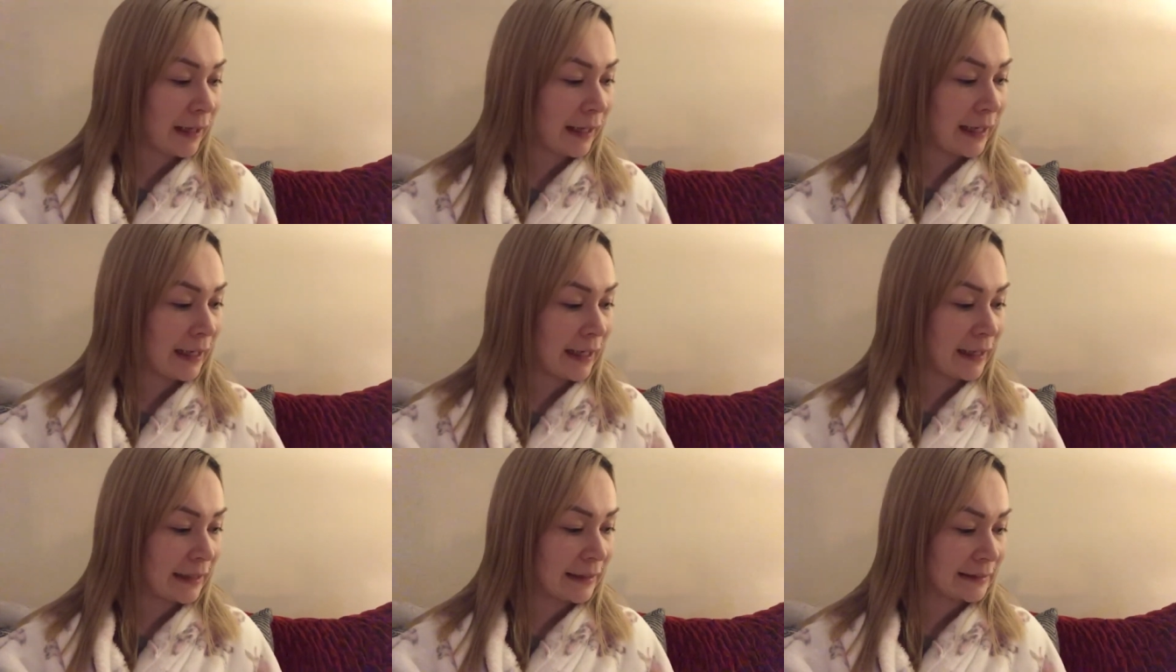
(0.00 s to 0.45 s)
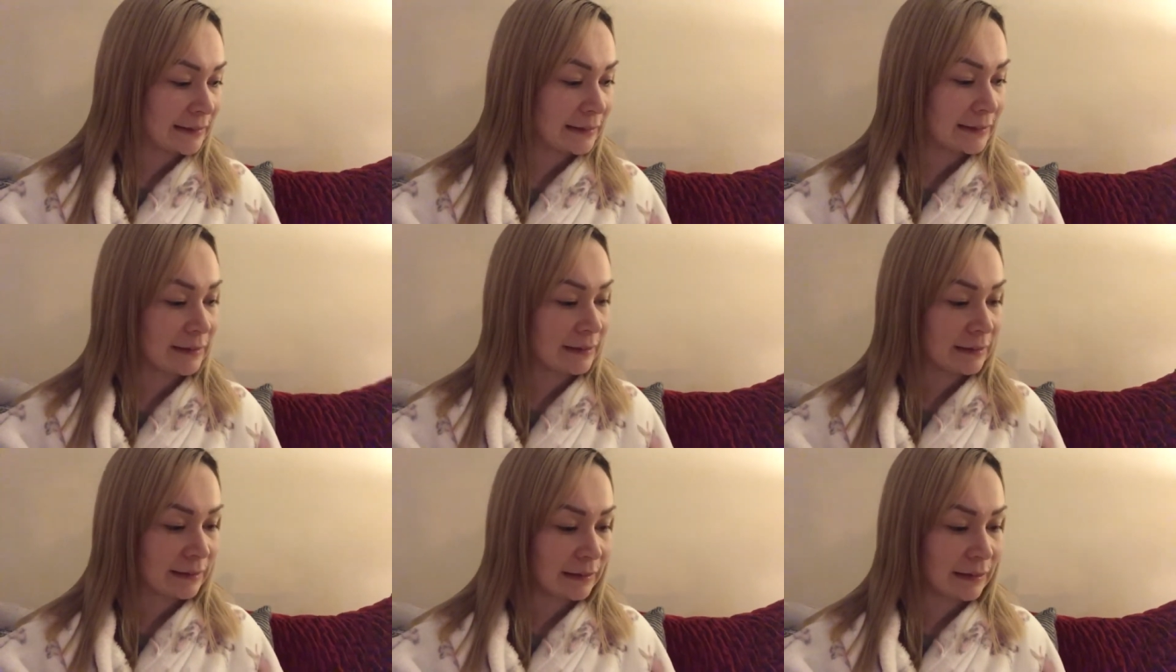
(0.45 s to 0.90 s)

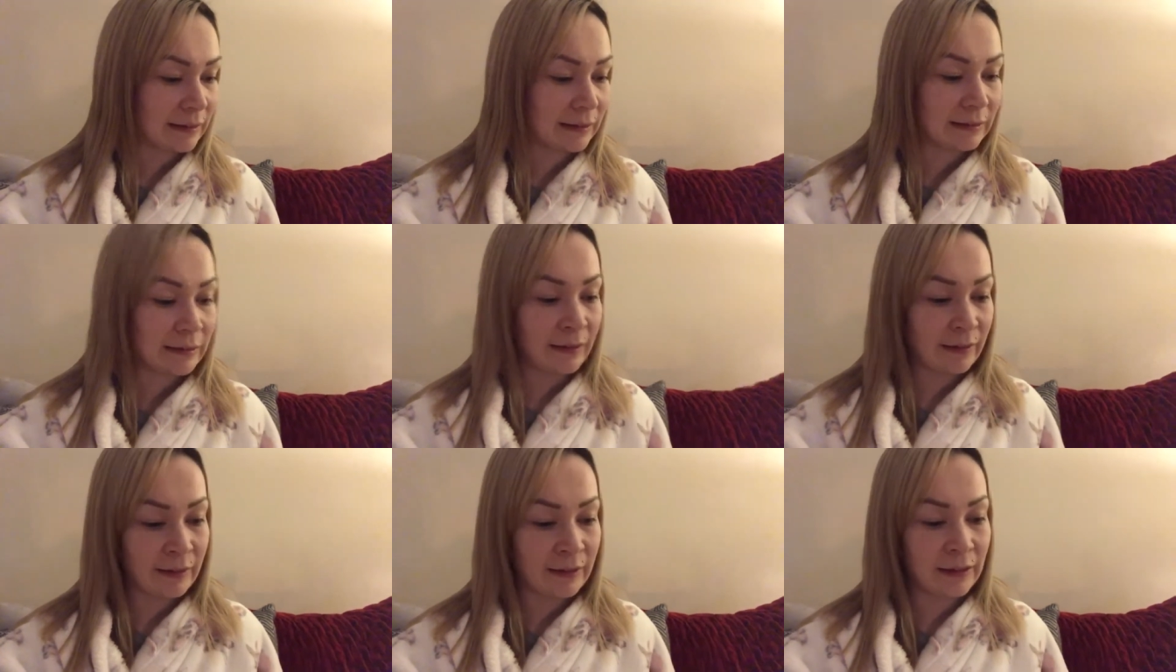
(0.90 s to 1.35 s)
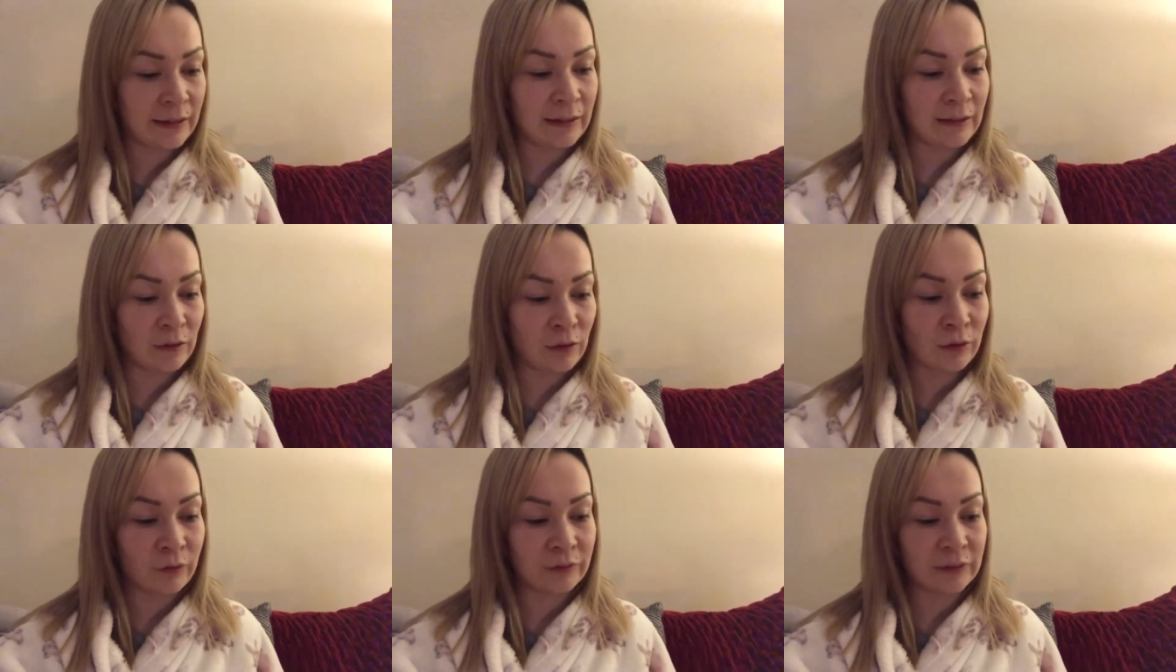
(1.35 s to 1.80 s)
And
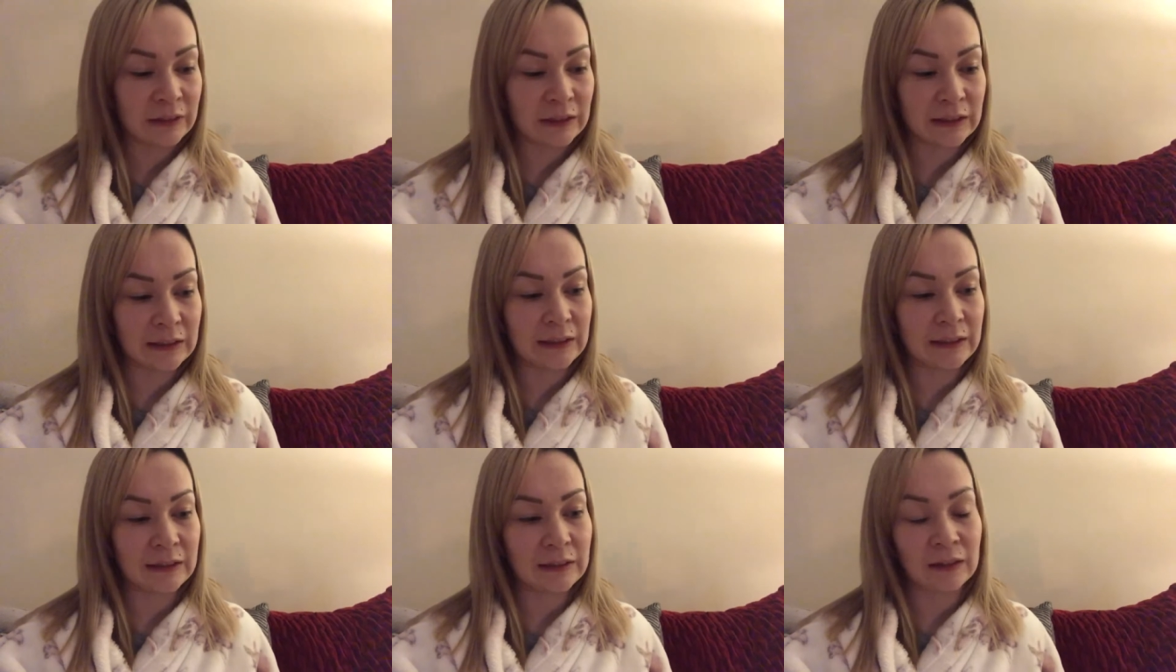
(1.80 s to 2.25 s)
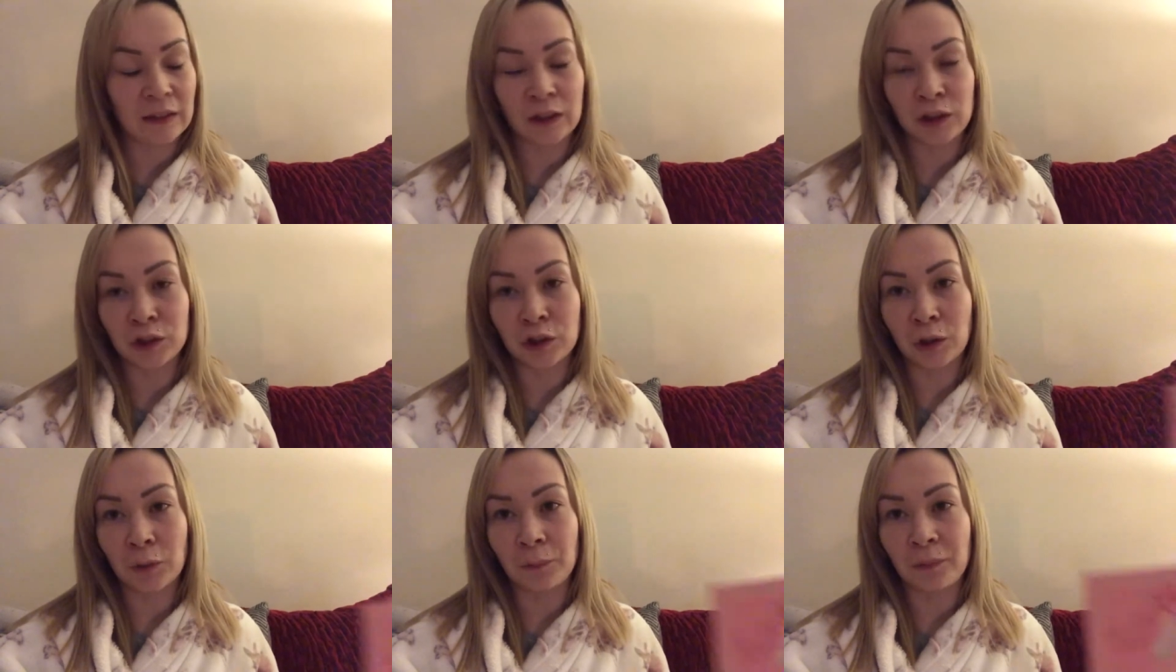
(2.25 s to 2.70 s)
obviously, I
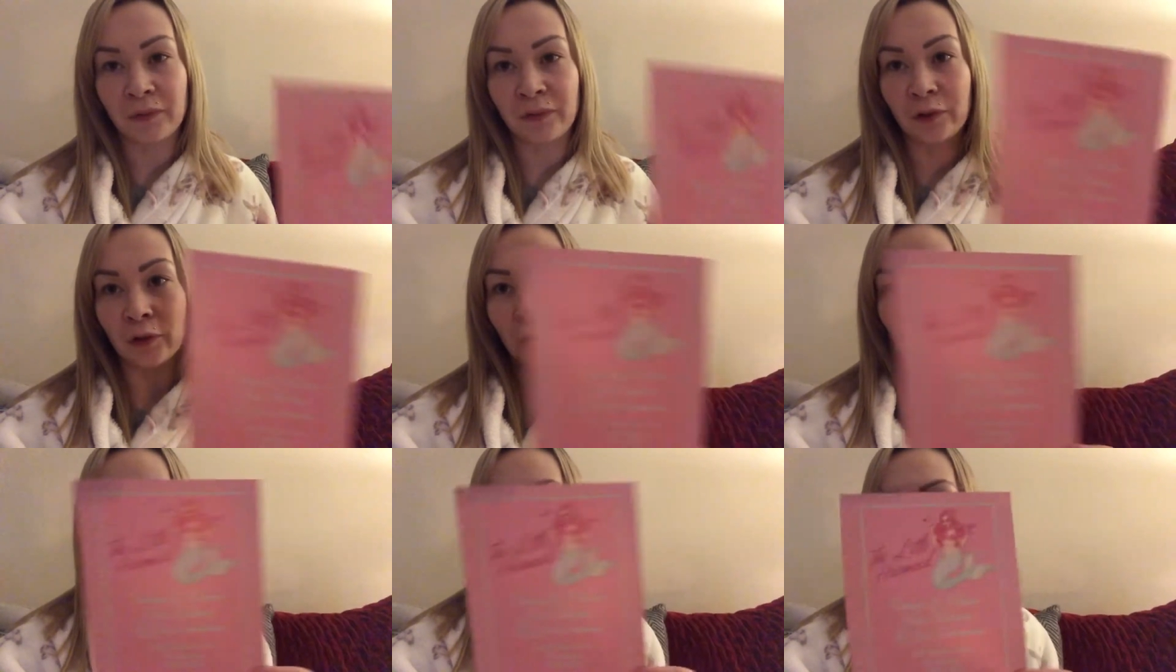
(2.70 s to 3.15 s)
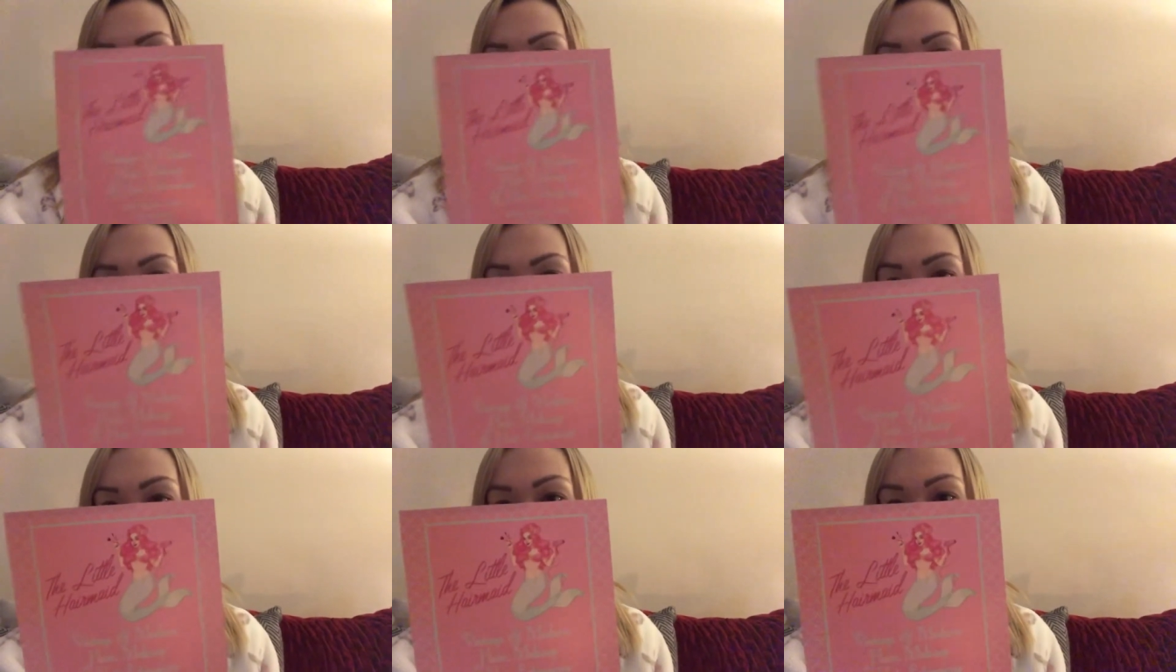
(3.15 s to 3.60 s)
showed before,
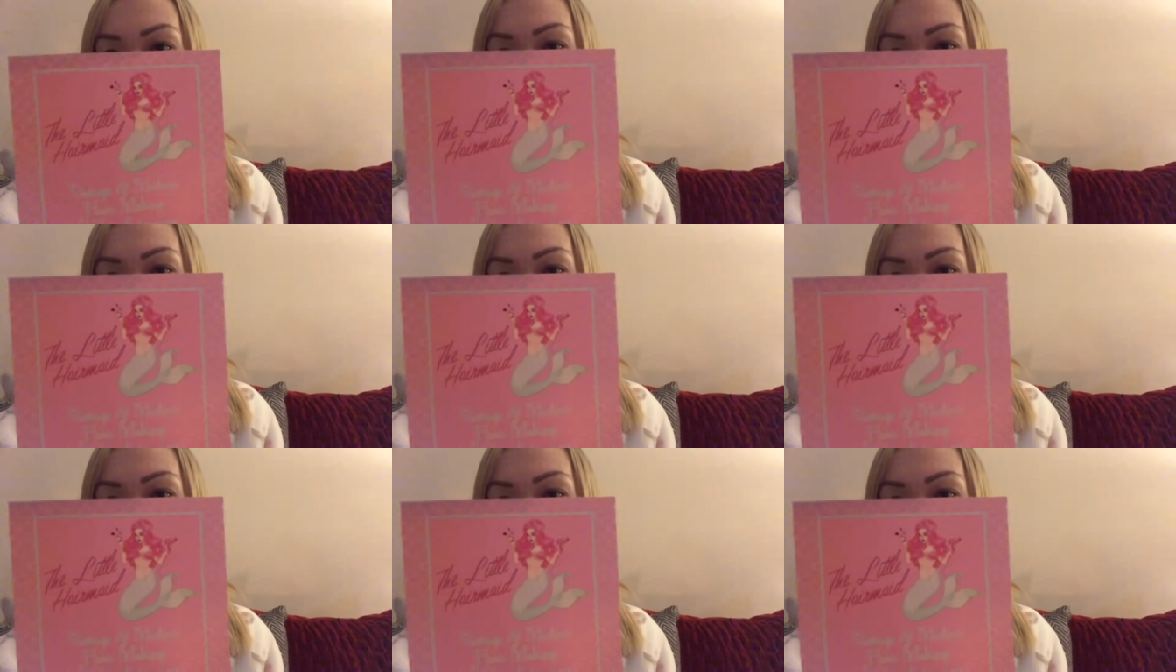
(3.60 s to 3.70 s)
this